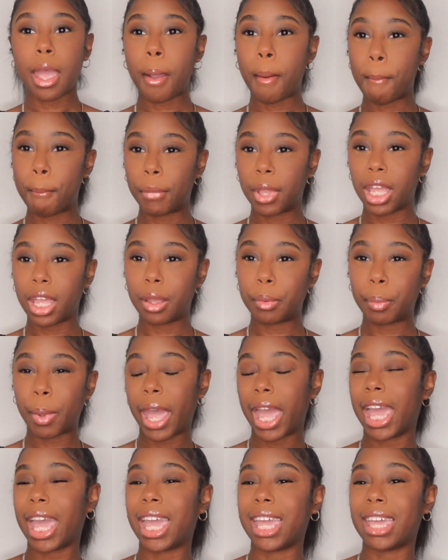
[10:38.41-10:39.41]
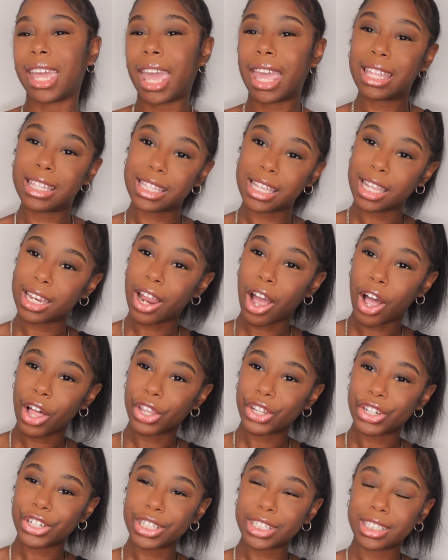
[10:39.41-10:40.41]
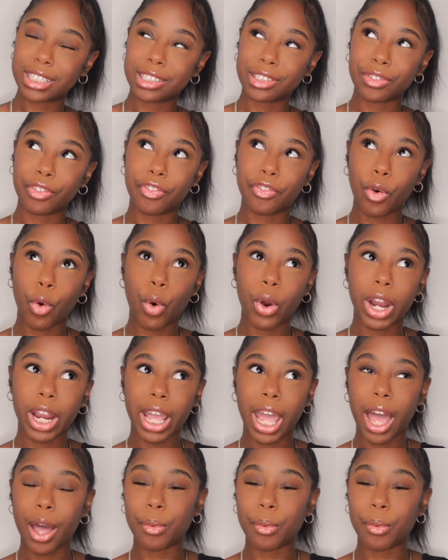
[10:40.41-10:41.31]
me paying $18 for it,